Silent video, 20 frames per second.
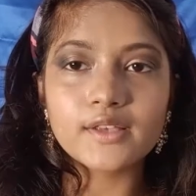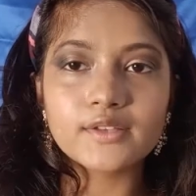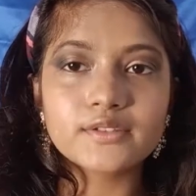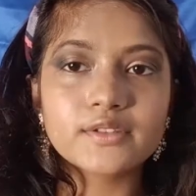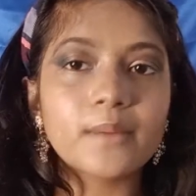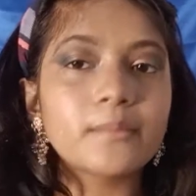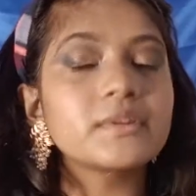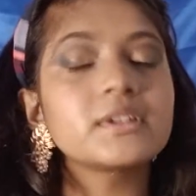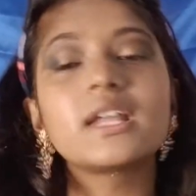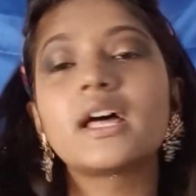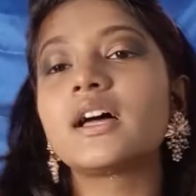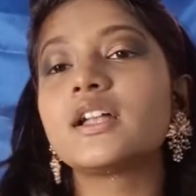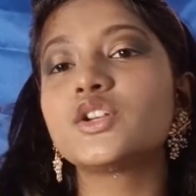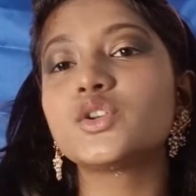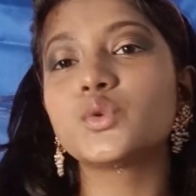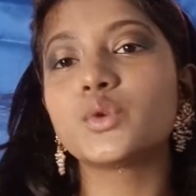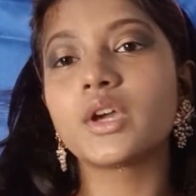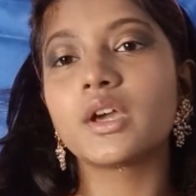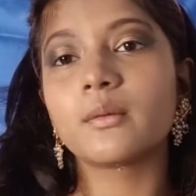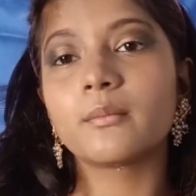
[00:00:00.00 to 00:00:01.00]
I'm done
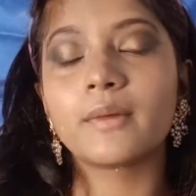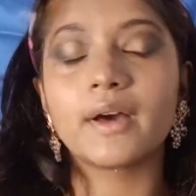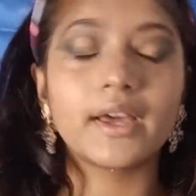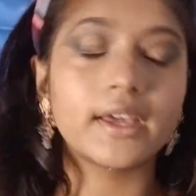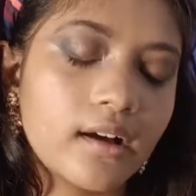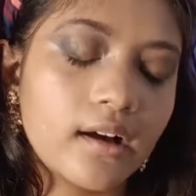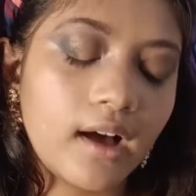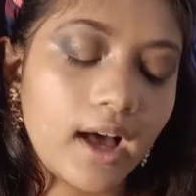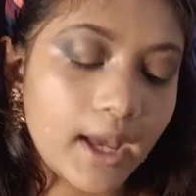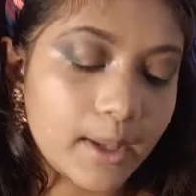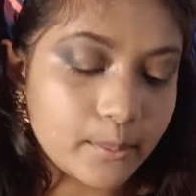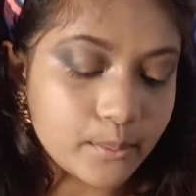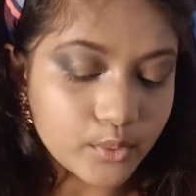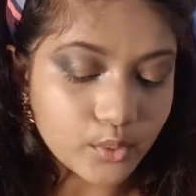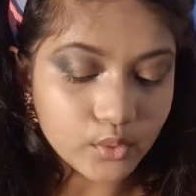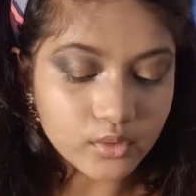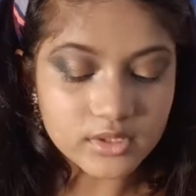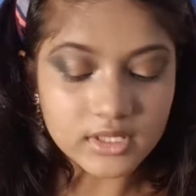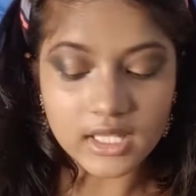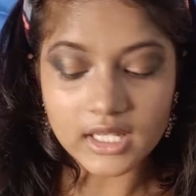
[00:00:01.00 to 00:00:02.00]
doing my
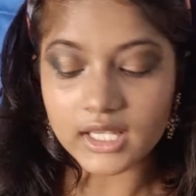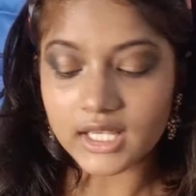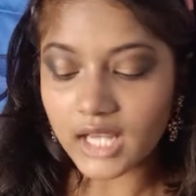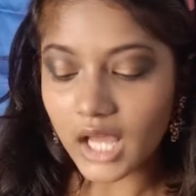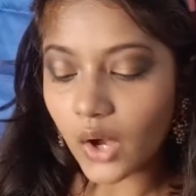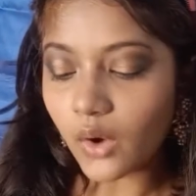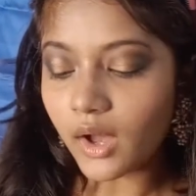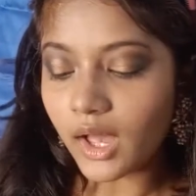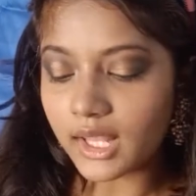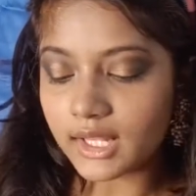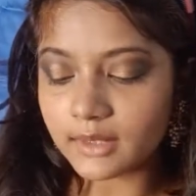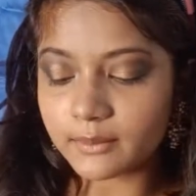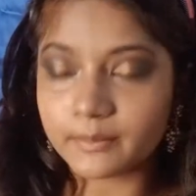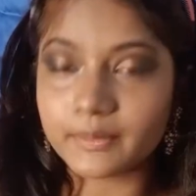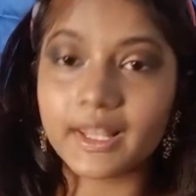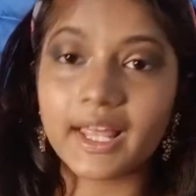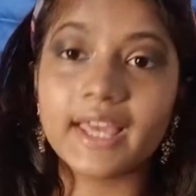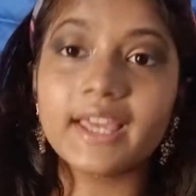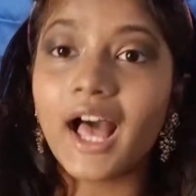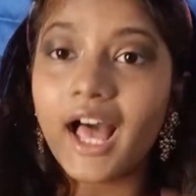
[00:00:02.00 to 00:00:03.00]
eyebrows, and now I'll
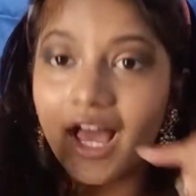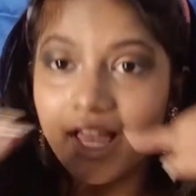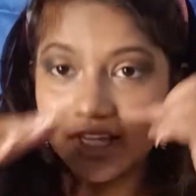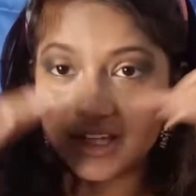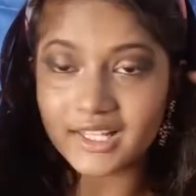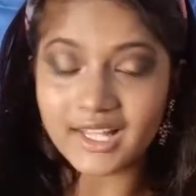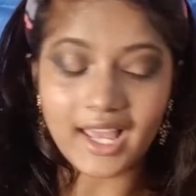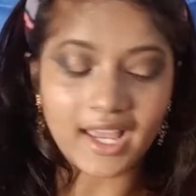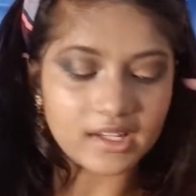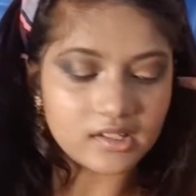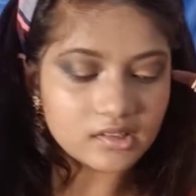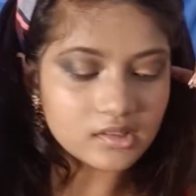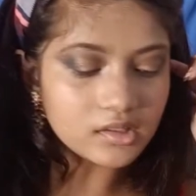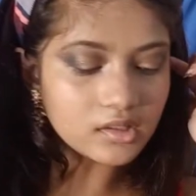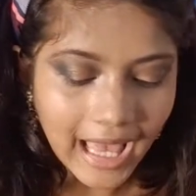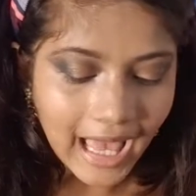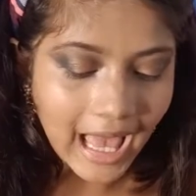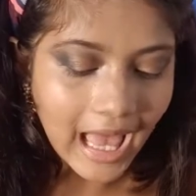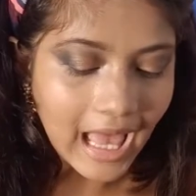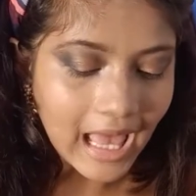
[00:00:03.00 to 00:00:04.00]
apply eyeliner.
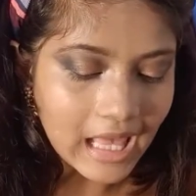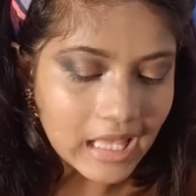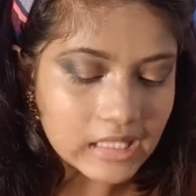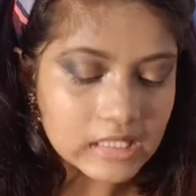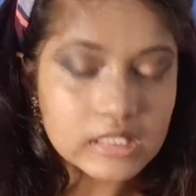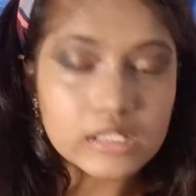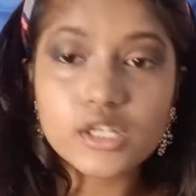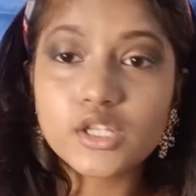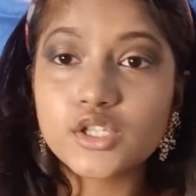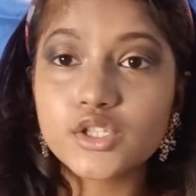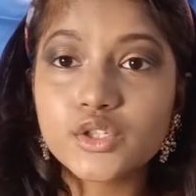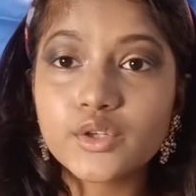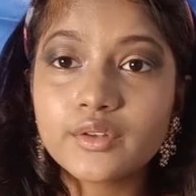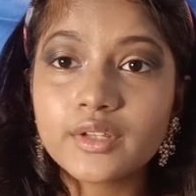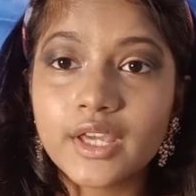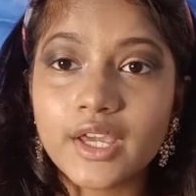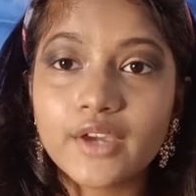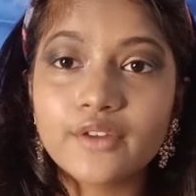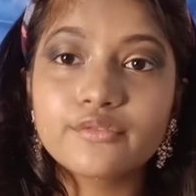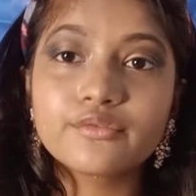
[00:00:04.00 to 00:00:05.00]
And
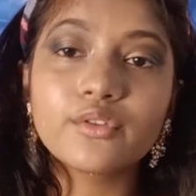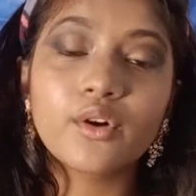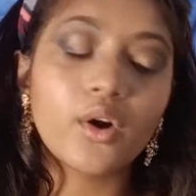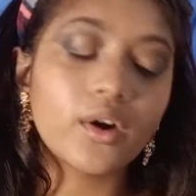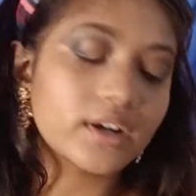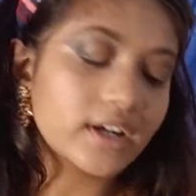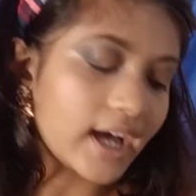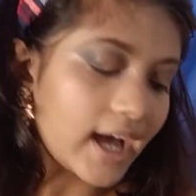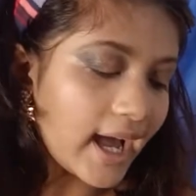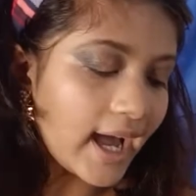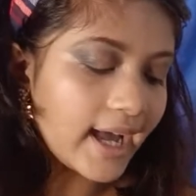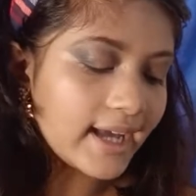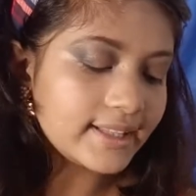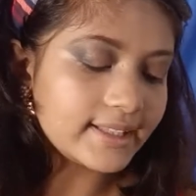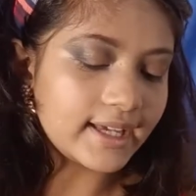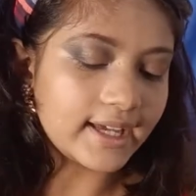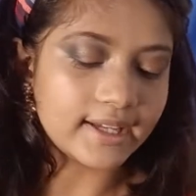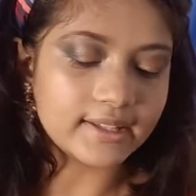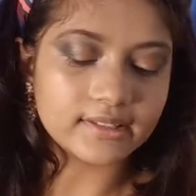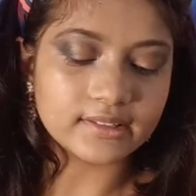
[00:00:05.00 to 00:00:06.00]
today for
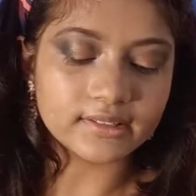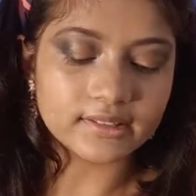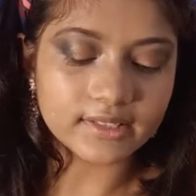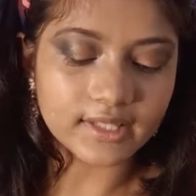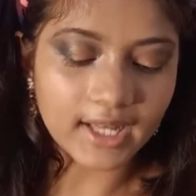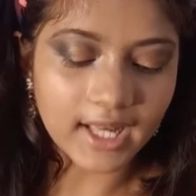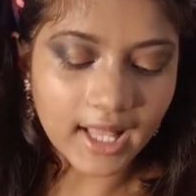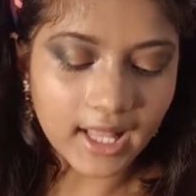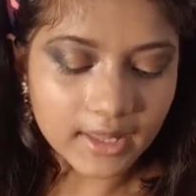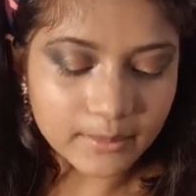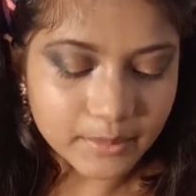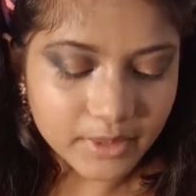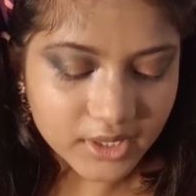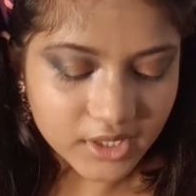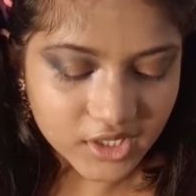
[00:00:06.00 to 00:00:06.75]
eyeliner, I'll be